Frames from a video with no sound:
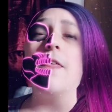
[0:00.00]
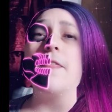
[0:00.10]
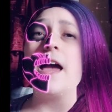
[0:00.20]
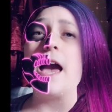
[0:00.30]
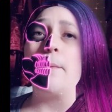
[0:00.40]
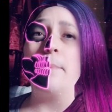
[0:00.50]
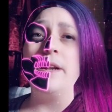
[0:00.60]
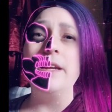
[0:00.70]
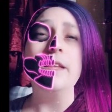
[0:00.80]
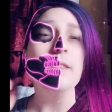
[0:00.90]
that
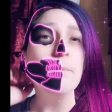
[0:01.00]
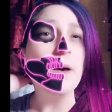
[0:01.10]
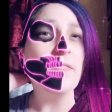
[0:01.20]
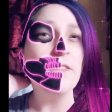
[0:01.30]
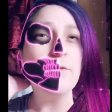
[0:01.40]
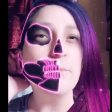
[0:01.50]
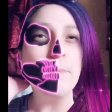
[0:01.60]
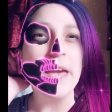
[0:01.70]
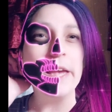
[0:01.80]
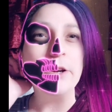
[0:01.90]
happened in the month of
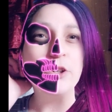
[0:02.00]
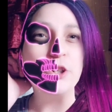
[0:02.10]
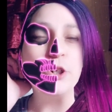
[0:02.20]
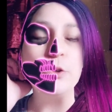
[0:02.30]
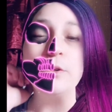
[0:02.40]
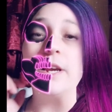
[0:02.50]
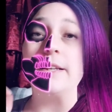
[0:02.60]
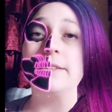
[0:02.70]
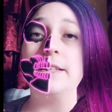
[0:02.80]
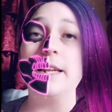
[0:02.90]
May or June
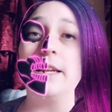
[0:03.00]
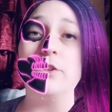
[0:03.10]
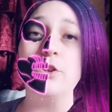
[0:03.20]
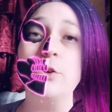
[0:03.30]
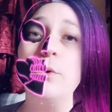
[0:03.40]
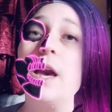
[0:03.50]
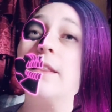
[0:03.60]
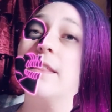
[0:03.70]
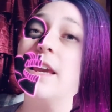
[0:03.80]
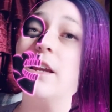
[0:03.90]
1992
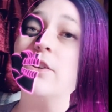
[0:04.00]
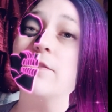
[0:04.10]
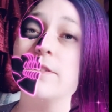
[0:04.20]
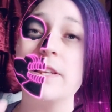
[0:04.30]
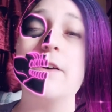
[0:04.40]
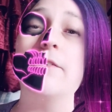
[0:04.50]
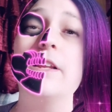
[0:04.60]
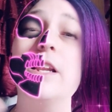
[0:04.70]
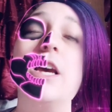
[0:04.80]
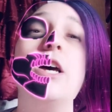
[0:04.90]
at the age of
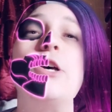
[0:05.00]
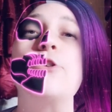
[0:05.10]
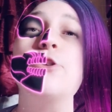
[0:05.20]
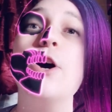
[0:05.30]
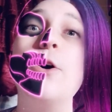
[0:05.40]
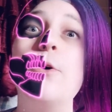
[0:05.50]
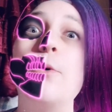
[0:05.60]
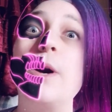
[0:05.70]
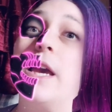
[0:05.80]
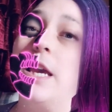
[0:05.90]
seven.
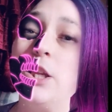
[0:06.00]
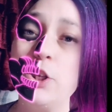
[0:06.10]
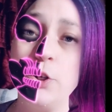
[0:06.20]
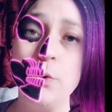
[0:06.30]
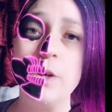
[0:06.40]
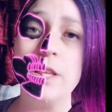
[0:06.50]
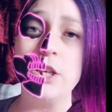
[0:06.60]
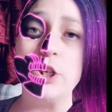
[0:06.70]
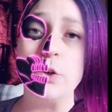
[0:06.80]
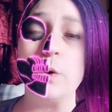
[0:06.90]
So enjoy the
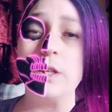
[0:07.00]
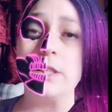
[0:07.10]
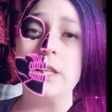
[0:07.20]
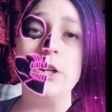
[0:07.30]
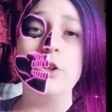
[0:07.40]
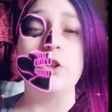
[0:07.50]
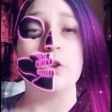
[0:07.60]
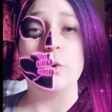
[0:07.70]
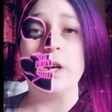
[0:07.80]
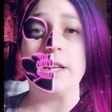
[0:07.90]
short little
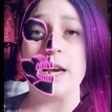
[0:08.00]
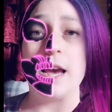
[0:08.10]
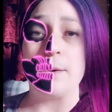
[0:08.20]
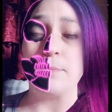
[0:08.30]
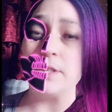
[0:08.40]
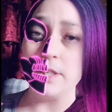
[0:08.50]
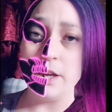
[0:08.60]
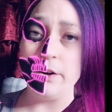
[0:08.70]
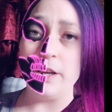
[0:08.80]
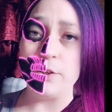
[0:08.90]
story time
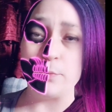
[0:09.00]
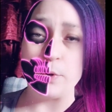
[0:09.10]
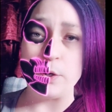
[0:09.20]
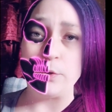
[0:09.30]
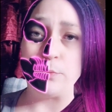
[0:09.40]
series prose